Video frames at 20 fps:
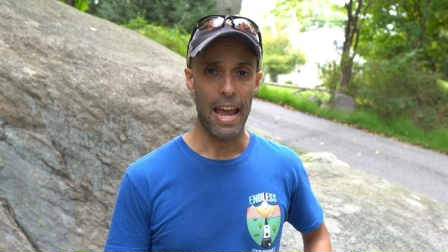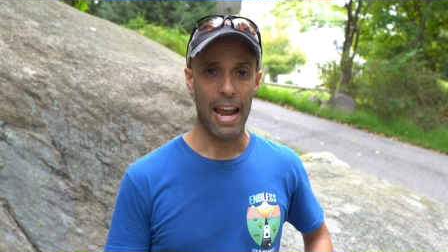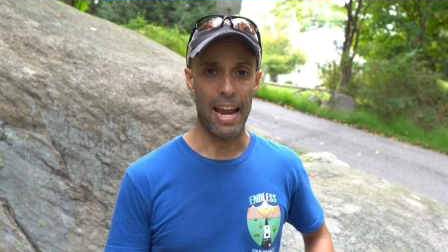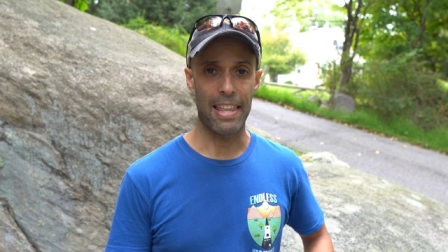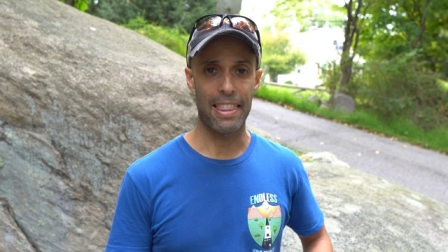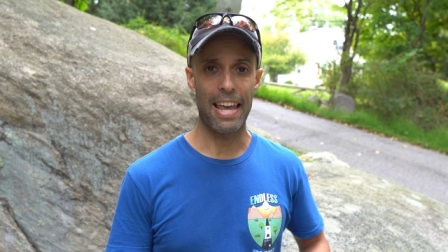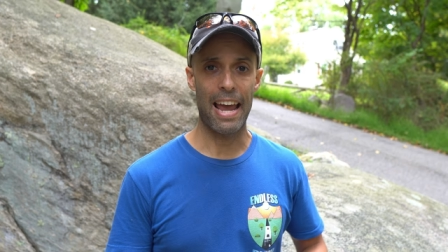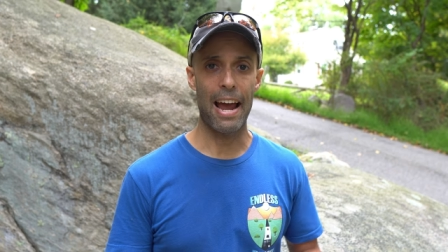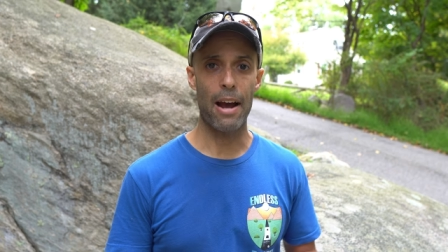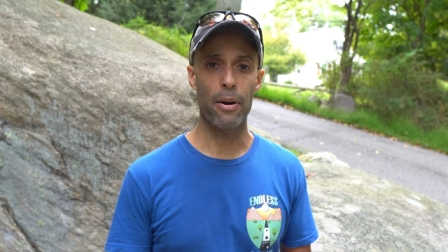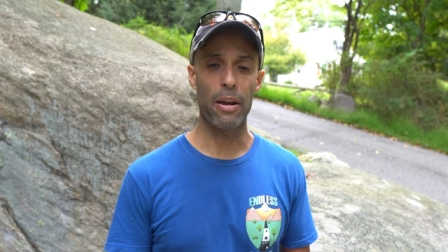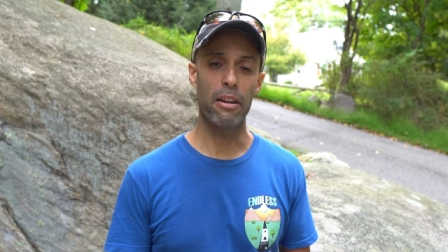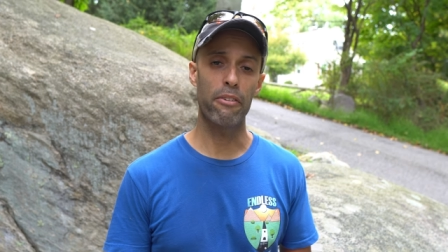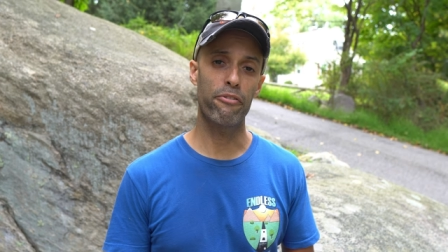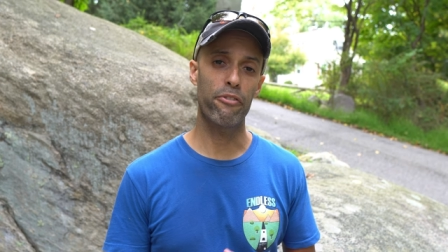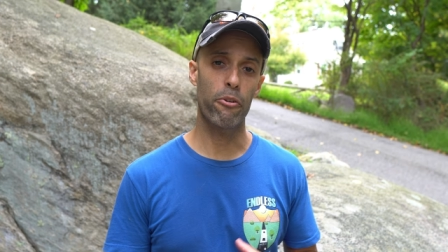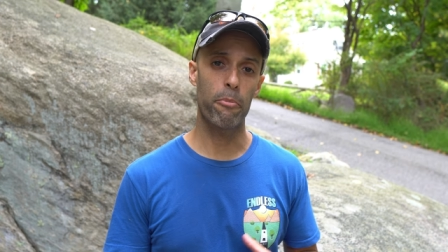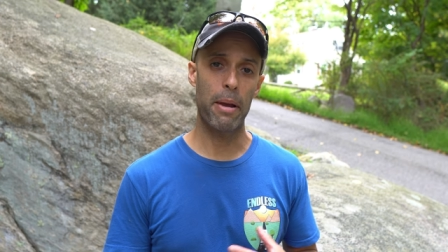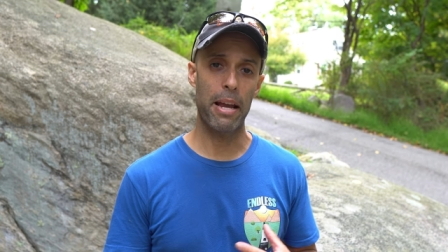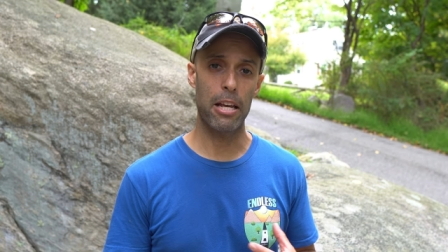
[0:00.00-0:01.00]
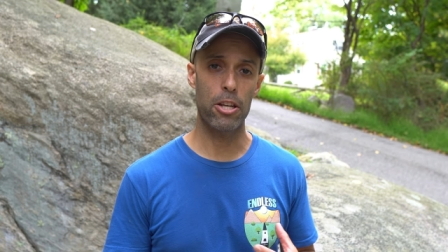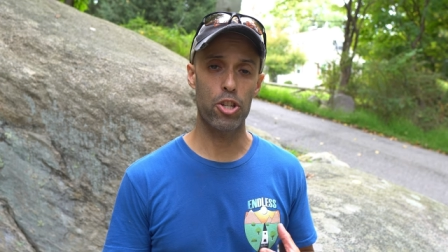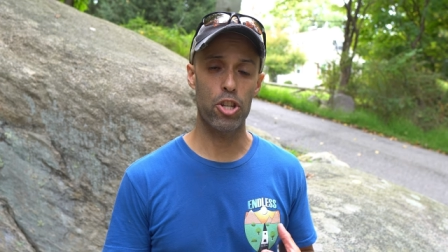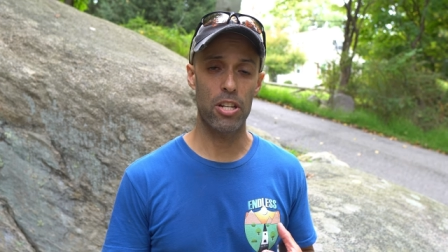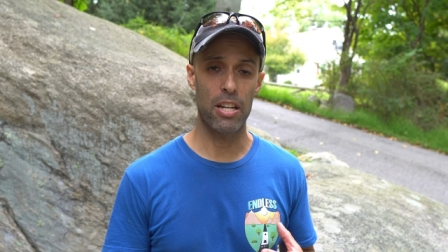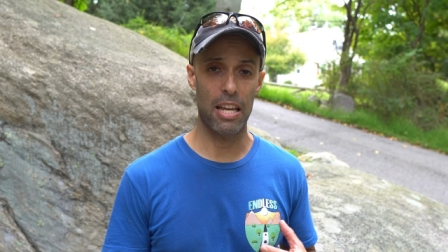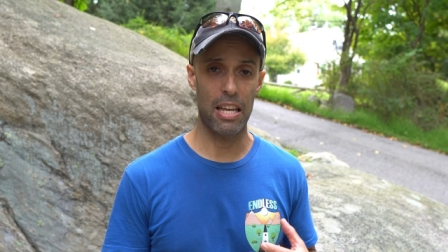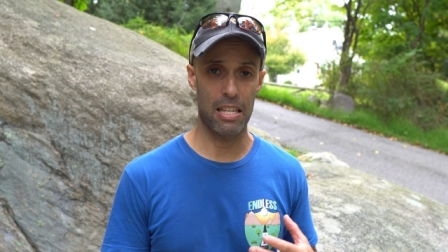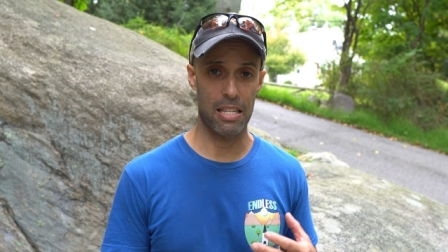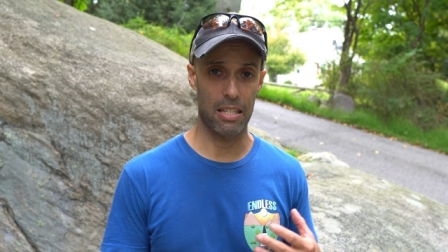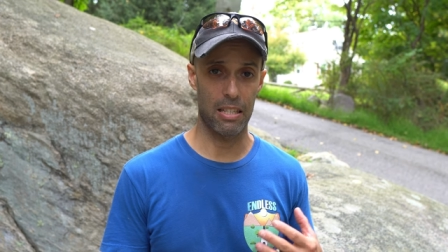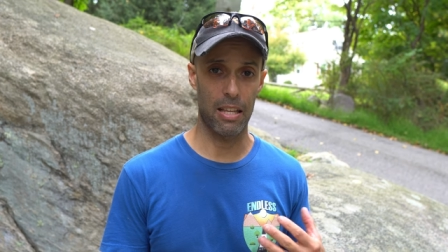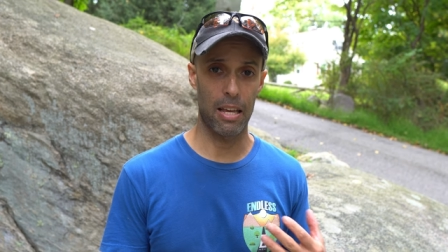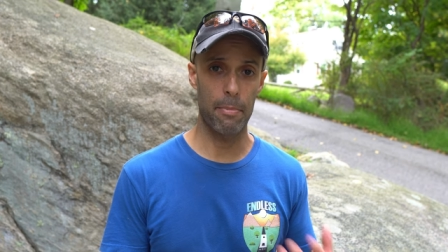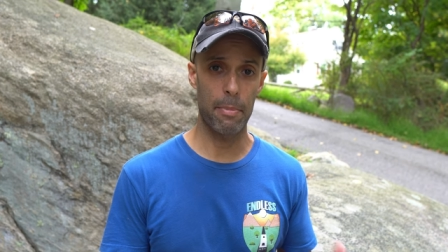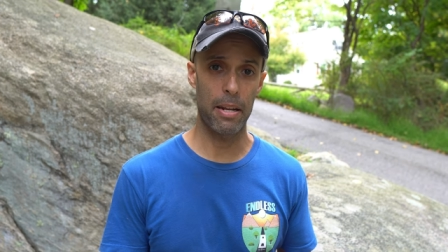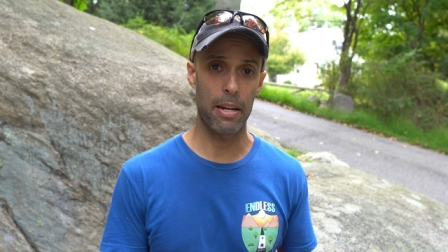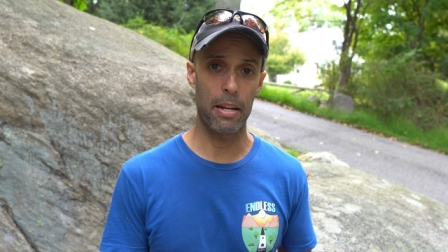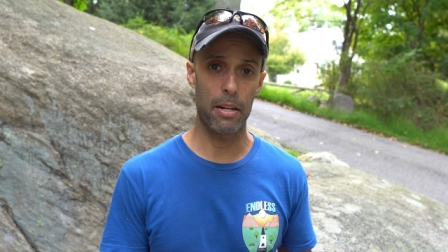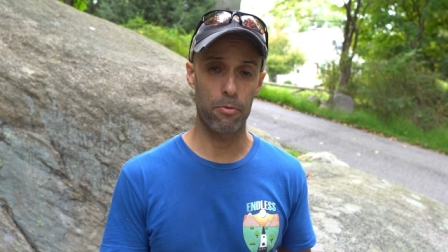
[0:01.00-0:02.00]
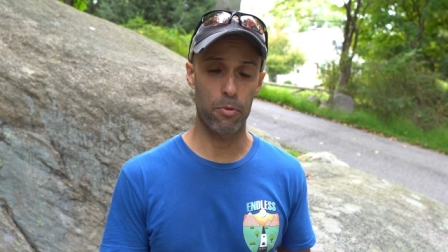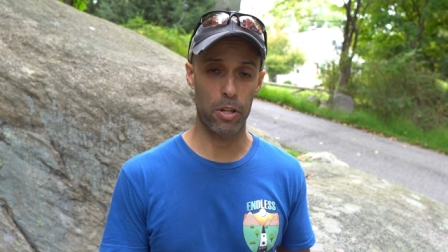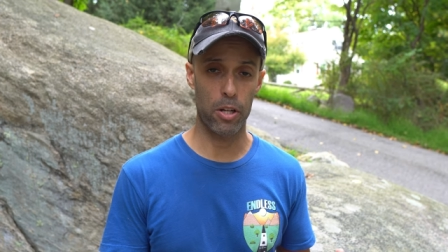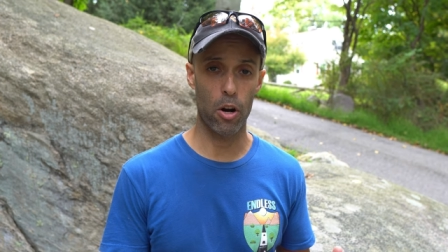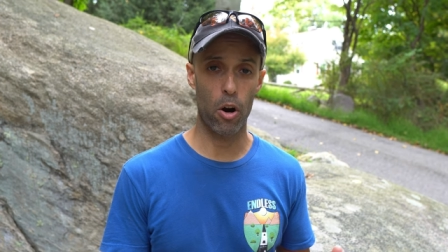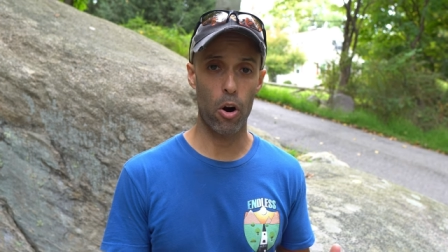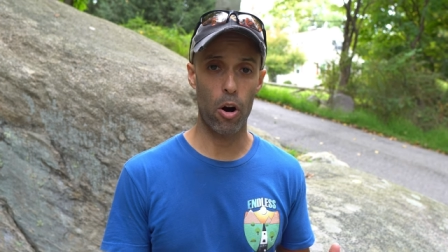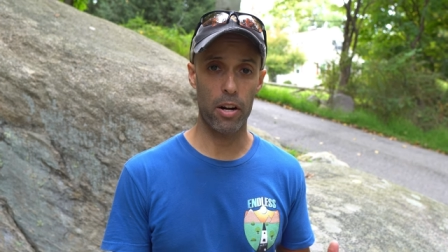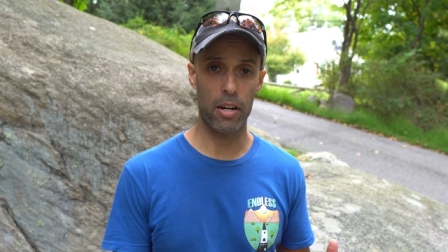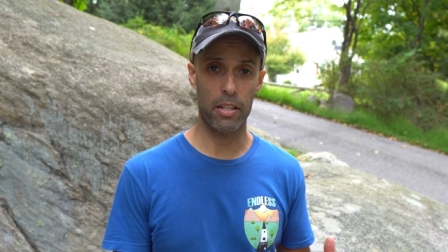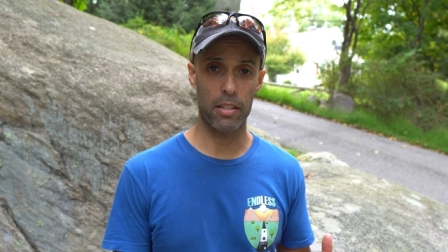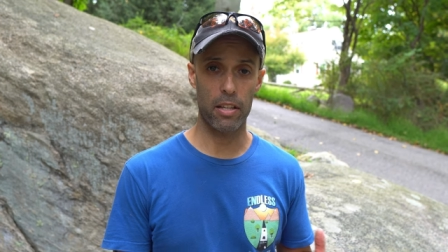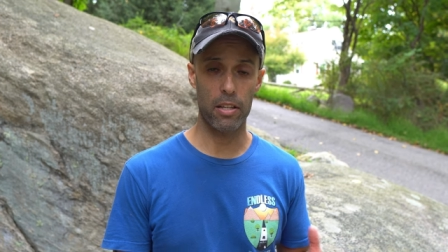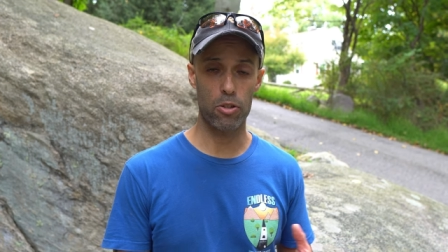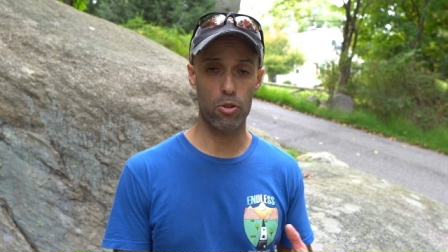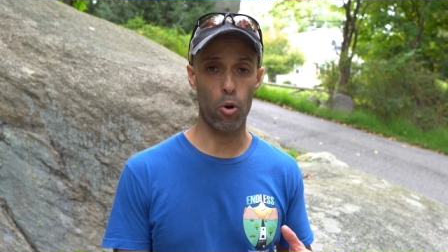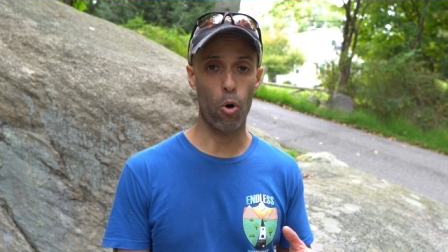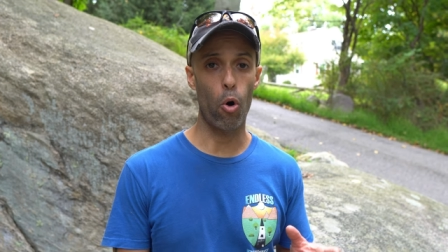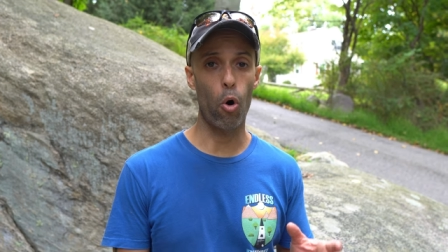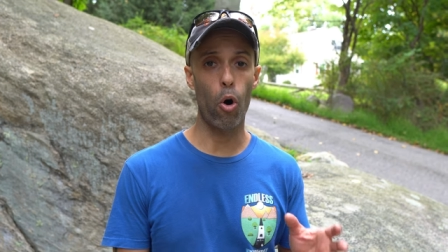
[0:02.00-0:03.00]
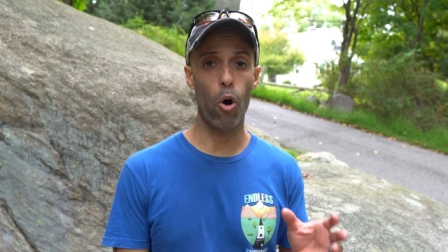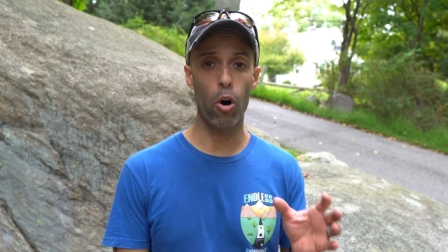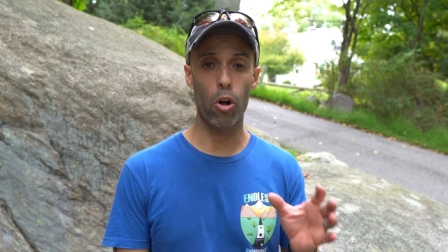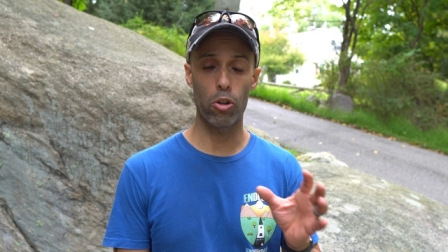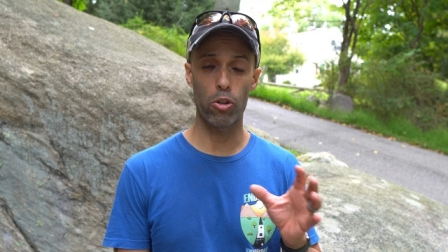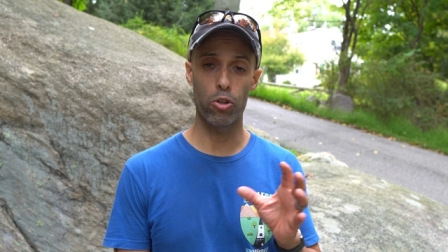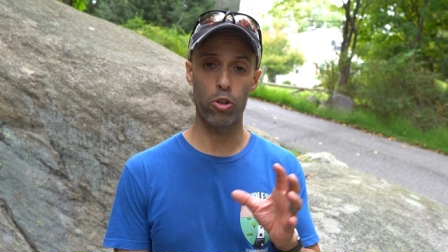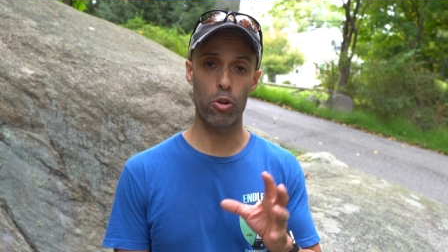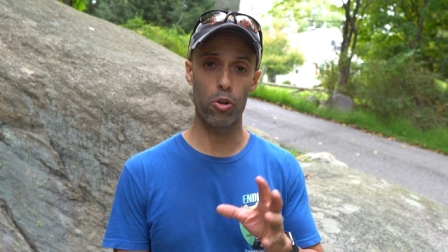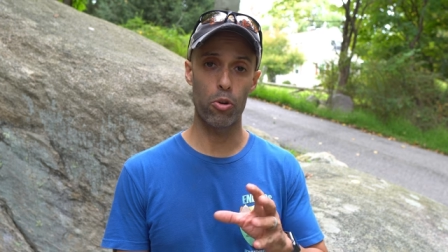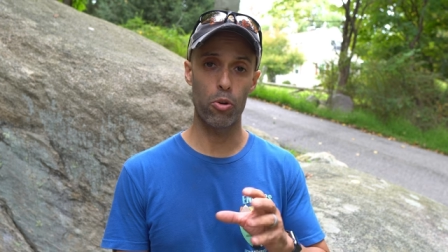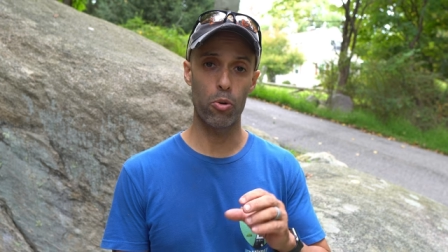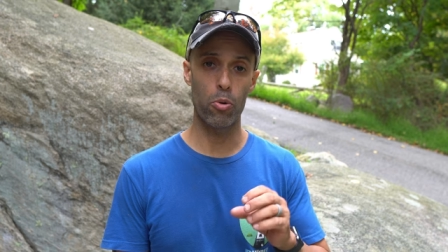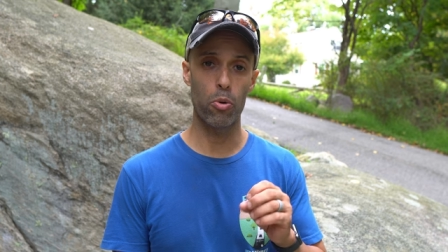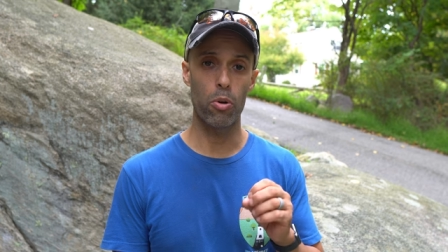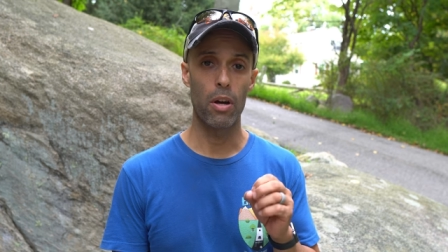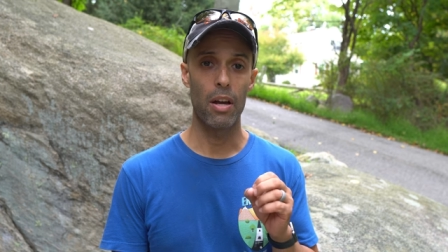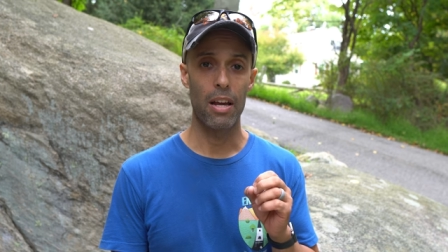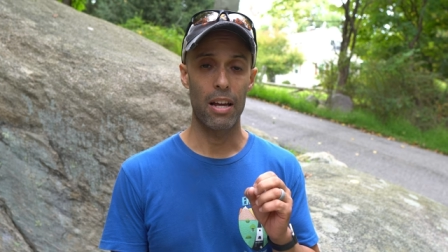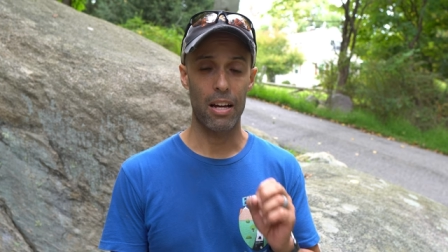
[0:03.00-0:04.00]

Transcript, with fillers: And now information is limited regarding this all new